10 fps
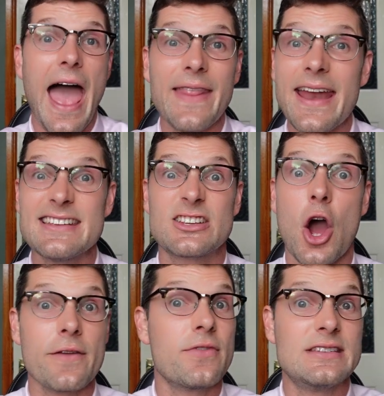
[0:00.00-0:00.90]
And that is
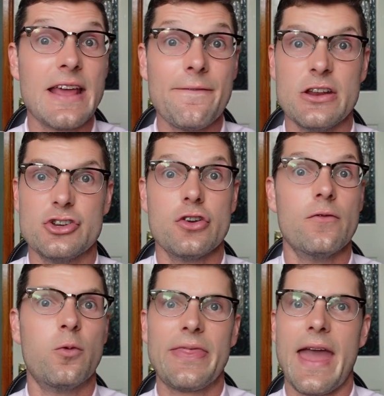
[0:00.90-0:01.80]
kind of the definition
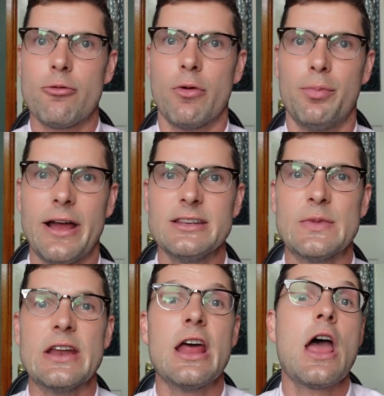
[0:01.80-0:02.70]
of without
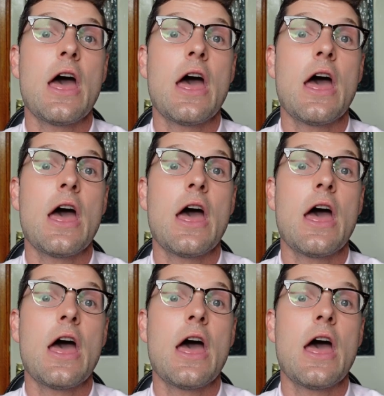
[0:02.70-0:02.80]
replacement.